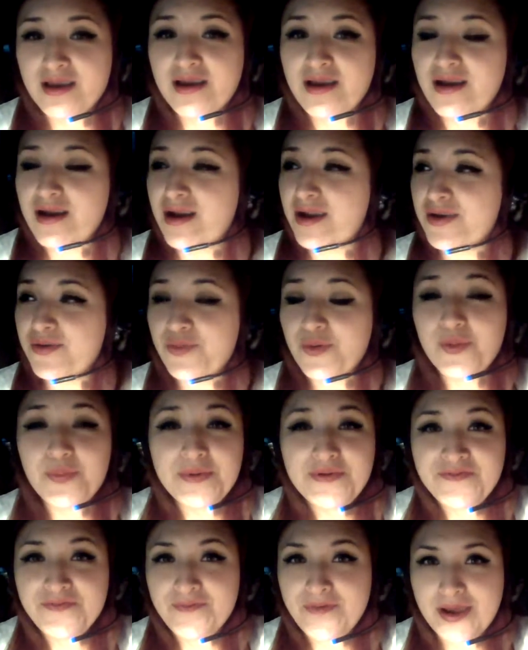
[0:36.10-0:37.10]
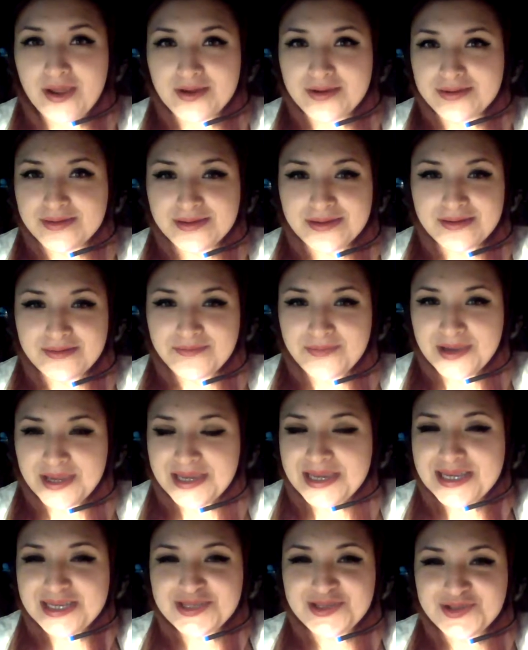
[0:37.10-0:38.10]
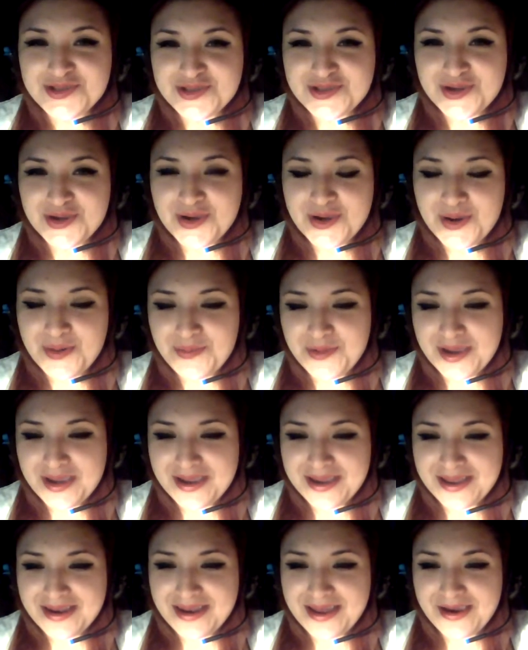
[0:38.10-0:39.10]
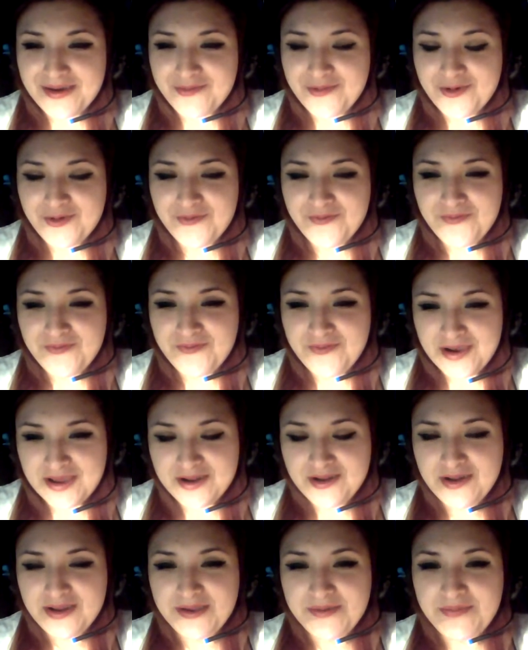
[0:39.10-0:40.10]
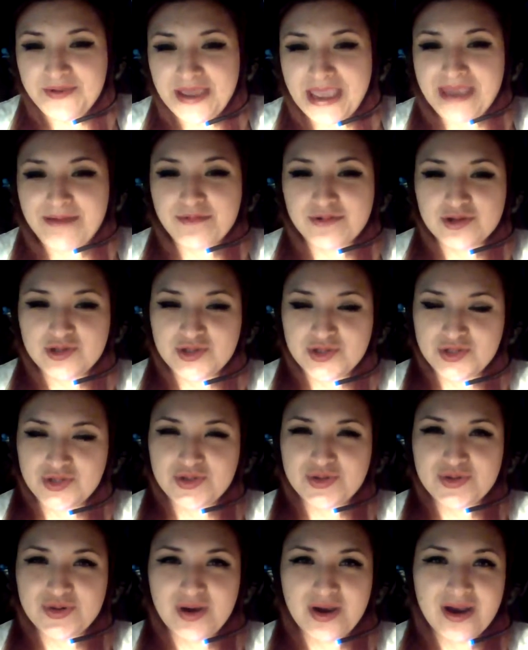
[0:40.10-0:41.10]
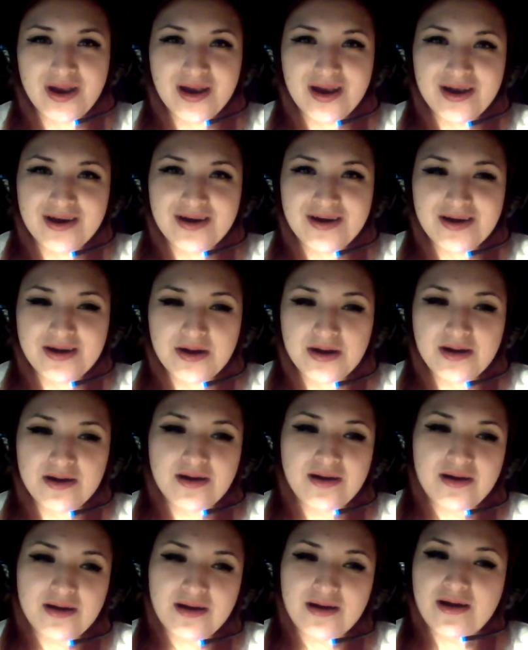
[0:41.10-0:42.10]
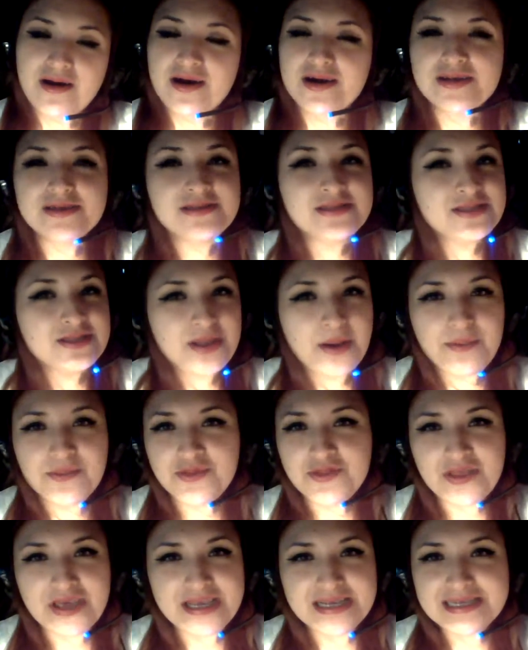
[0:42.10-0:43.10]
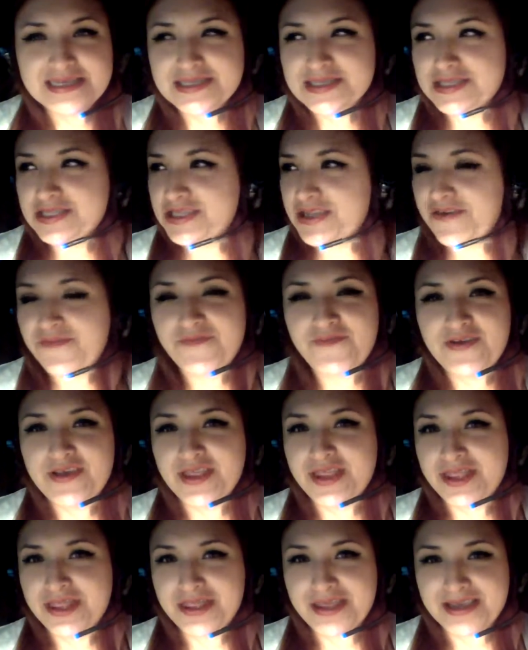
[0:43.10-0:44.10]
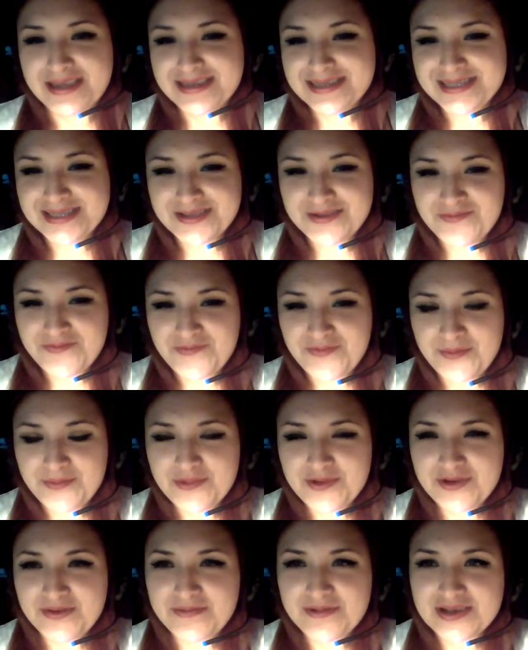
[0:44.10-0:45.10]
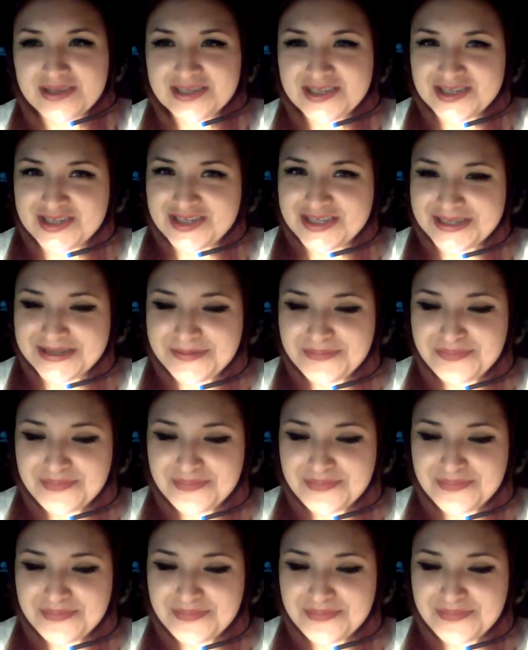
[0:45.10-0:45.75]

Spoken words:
It will be fun. Vacations are coming and I will finally be able to do some things, different things from university.